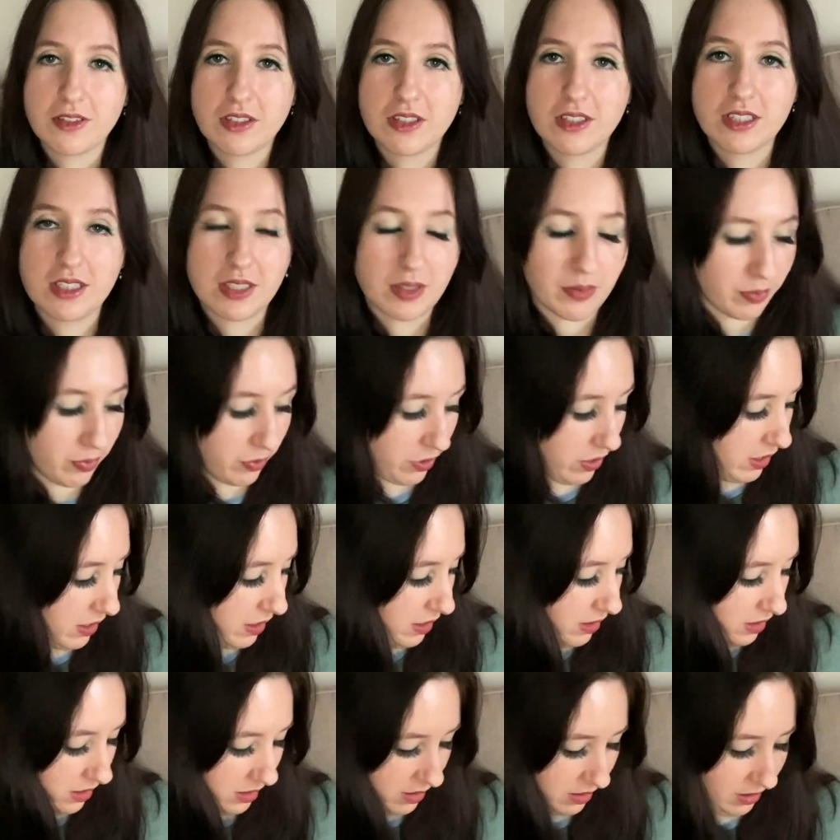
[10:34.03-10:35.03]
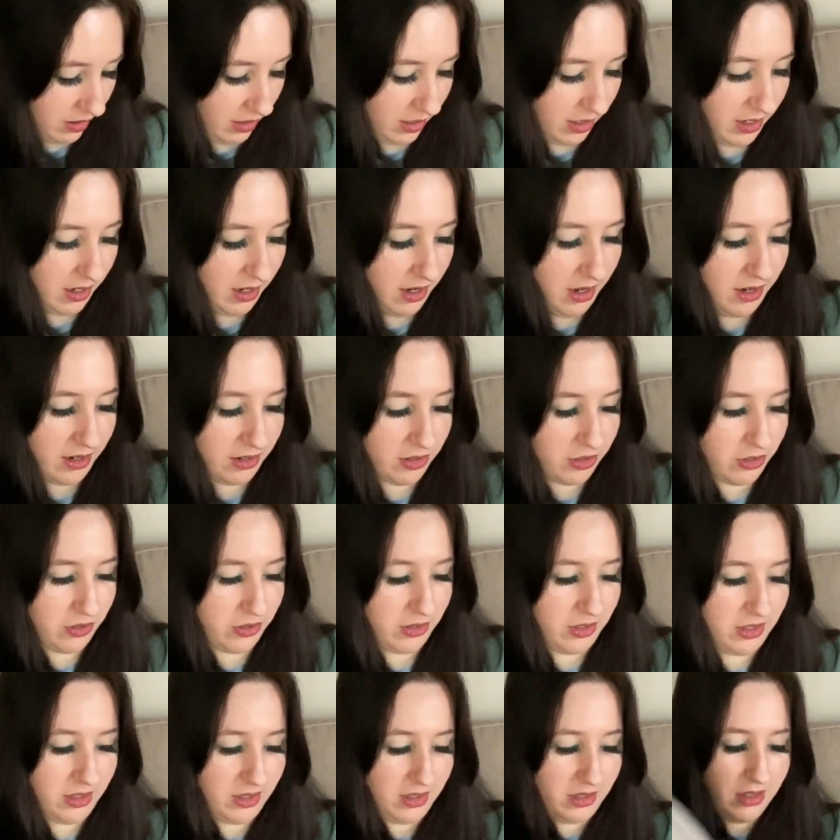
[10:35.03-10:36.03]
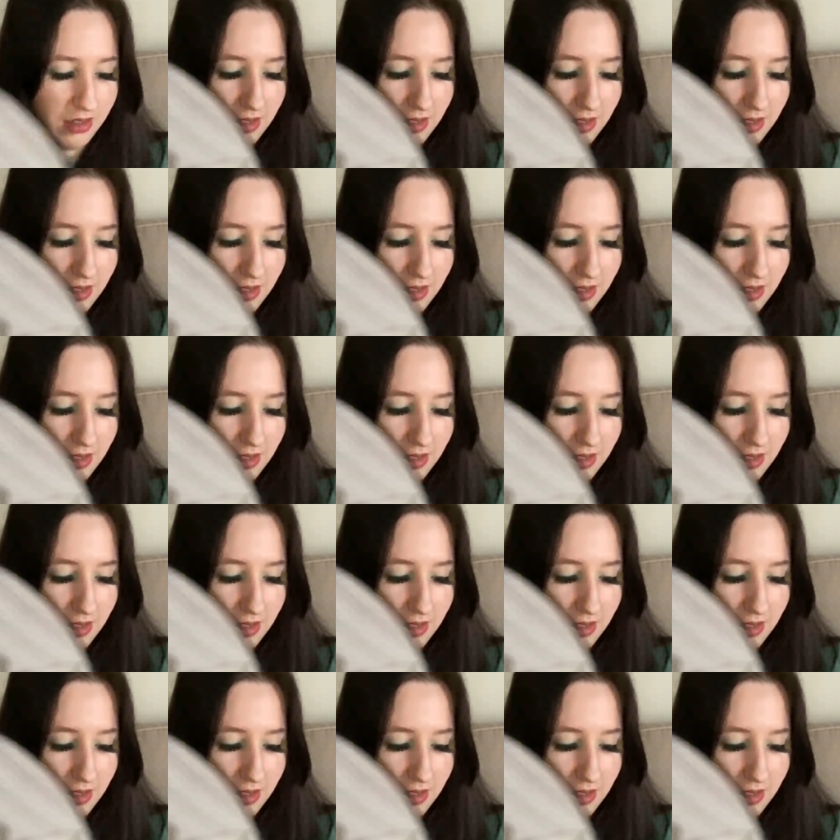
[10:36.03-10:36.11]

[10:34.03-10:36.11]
display than like actually